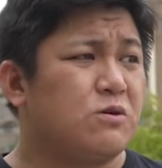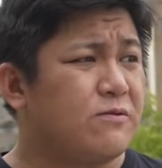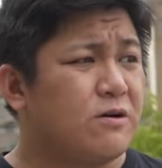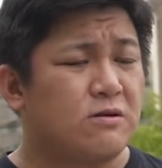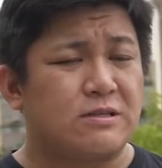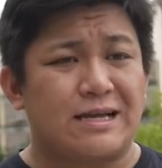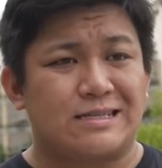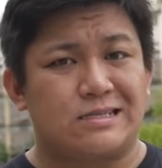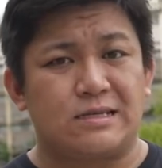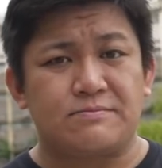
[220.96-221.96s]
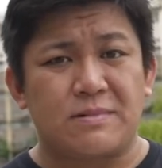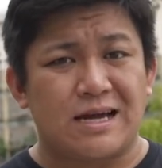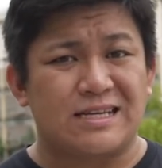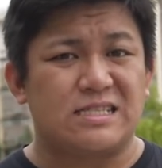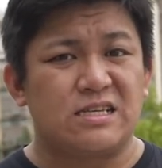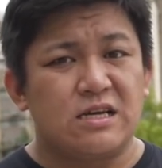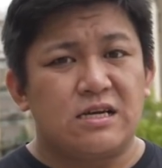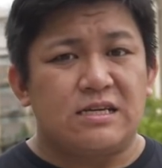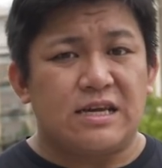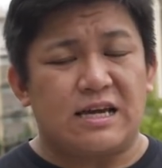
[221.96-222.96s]
with all that in mind,
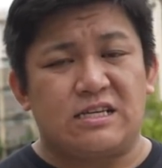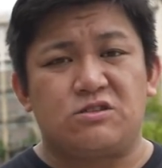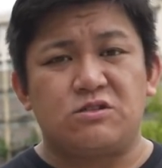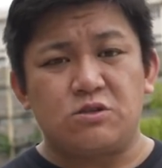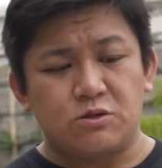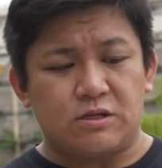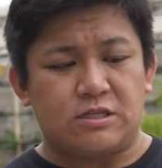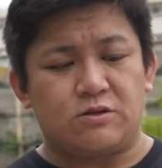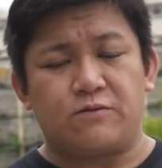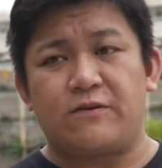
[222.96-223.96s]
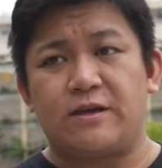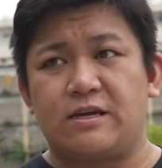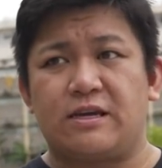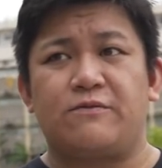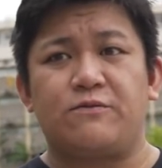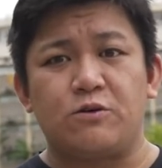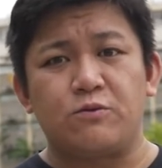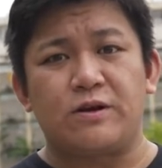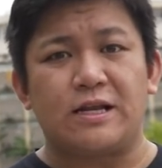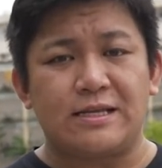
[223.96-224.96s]
yeah, you do need to think if
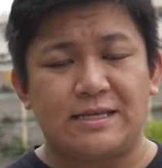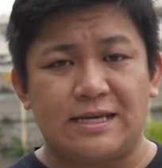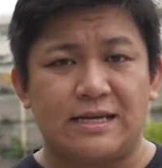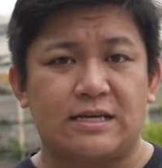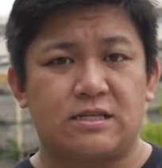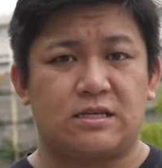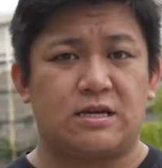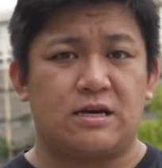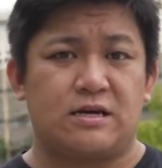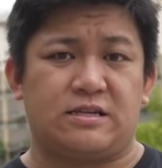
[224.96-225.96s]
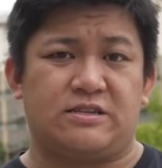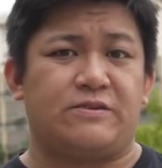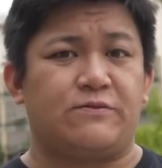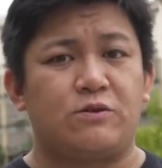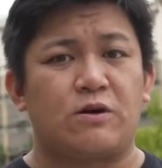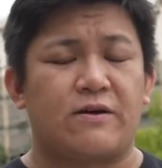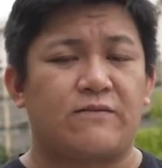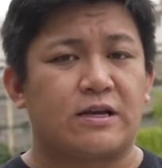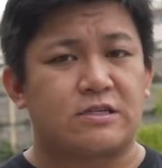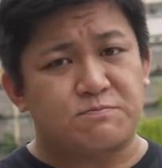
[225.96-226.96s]
you really need it, if you
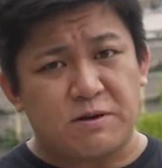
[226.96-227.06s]
have like a